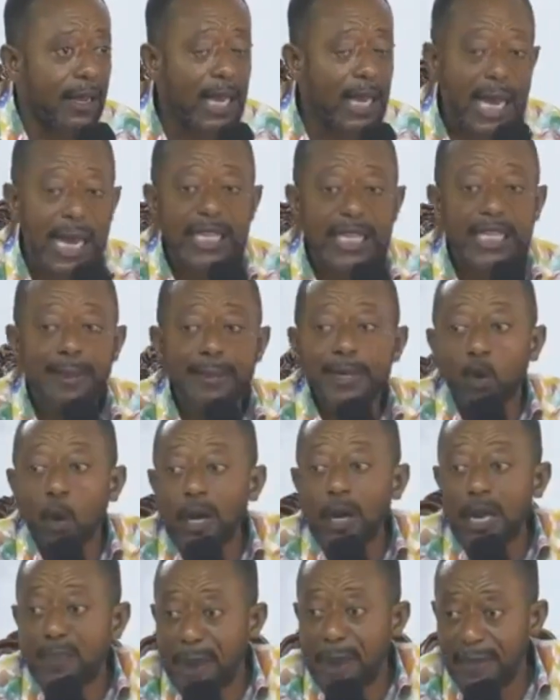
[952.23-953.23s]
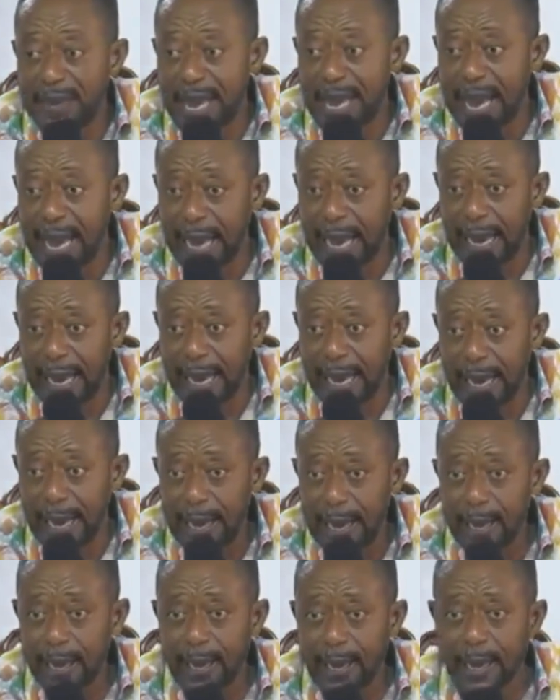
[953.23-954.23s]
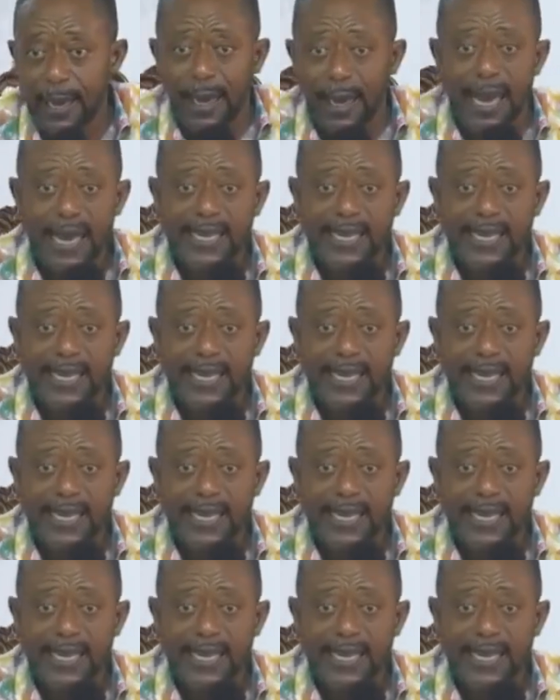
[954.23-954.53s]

and anybody can get involved in it.